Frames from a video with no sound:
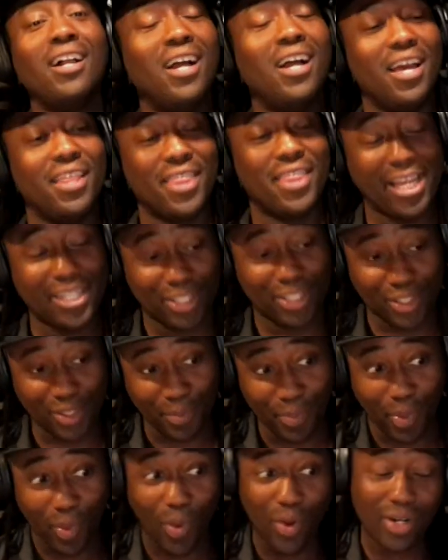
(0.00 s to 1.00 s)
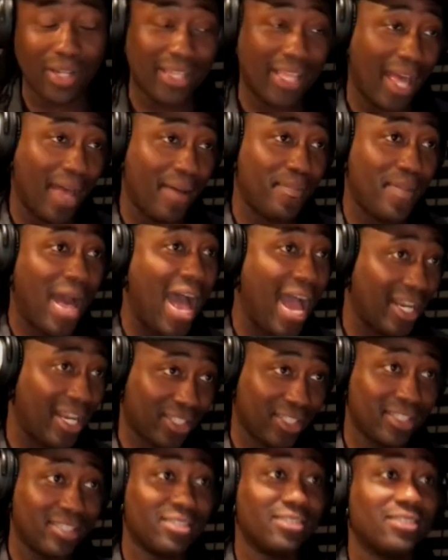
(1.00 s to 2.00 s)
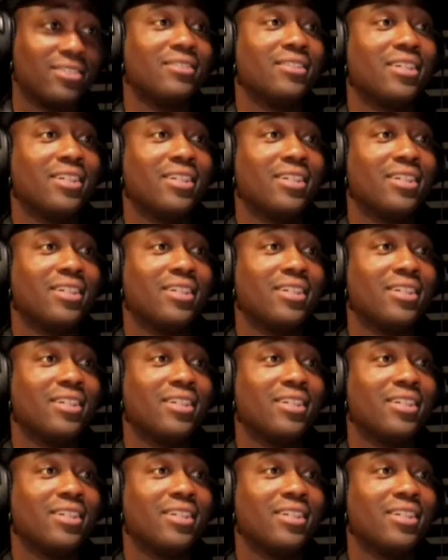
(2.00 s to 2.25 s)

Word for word: and that support of that passion